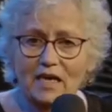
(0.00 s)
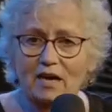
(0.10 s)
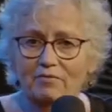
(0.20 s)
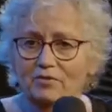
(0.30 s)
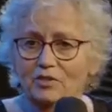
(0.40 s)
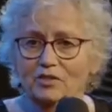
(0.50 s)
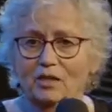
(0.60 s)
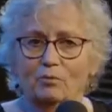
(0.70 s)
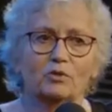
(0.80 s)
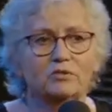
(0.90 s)
heaven because
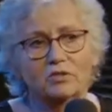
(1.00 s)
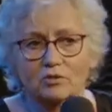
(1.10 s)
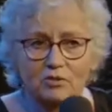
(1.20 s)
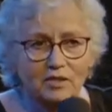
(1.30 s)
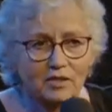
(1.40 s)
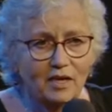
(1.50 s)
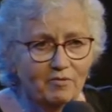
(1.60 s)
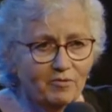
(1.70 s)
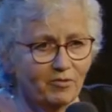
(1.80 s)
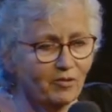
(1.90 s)
I wasn't good
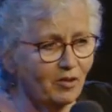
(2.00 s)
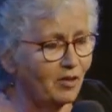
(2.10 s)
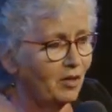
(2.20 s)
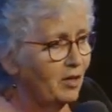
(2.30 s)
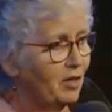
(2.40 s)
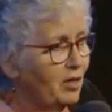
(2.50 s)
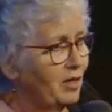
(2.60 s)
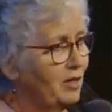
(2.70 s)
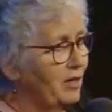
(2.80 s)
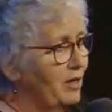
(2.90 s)
enough.
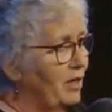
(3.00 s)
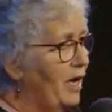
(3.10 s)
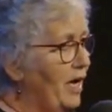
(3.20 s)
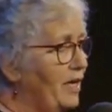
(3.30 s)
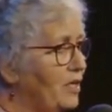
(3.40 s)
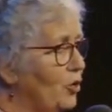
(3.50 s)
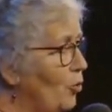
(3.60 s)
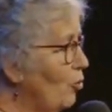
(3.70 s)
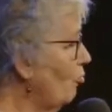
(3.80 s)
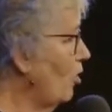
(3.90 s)
I had it
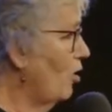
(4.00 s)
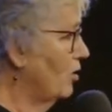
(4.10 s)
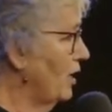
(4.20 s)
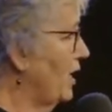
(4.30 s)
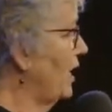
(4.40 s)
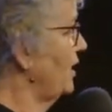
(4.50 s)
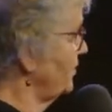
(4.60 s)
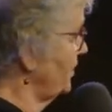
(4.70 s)
all wrong, and I lived